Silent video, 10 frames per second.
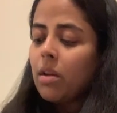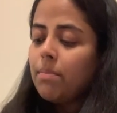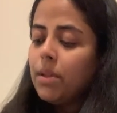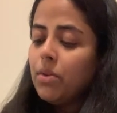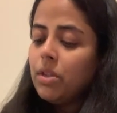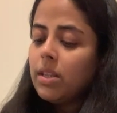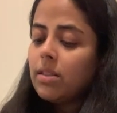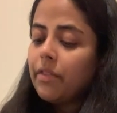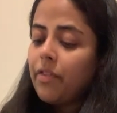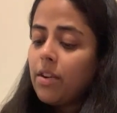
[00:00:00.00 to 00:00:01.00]
Beauty is
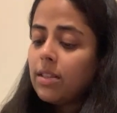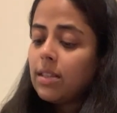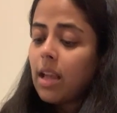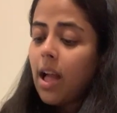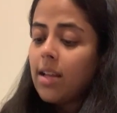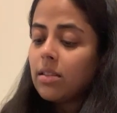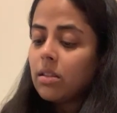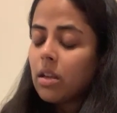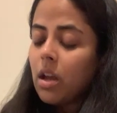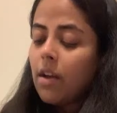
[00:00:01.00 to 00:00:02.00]
the first
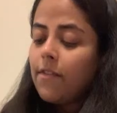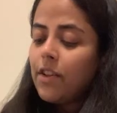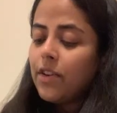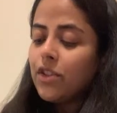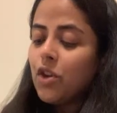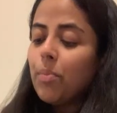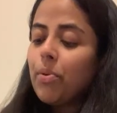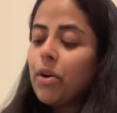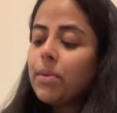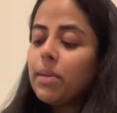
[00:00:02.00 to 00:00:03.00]
test. There is no
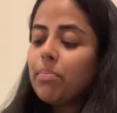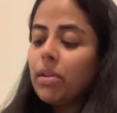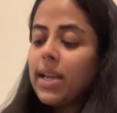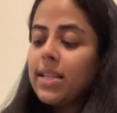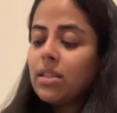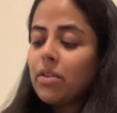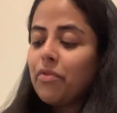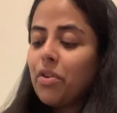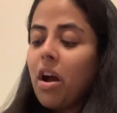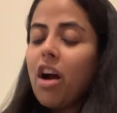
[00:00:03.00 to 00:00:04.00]
permanent place
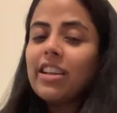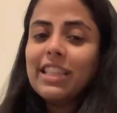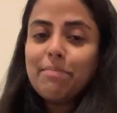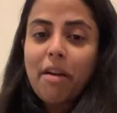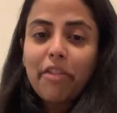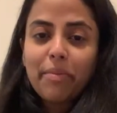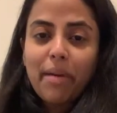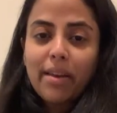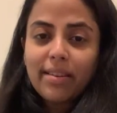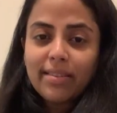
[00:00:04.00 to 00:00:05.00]
for ugly
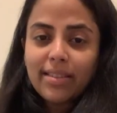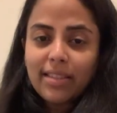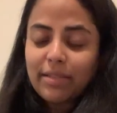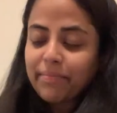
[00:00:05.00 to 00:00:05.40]
mathematics.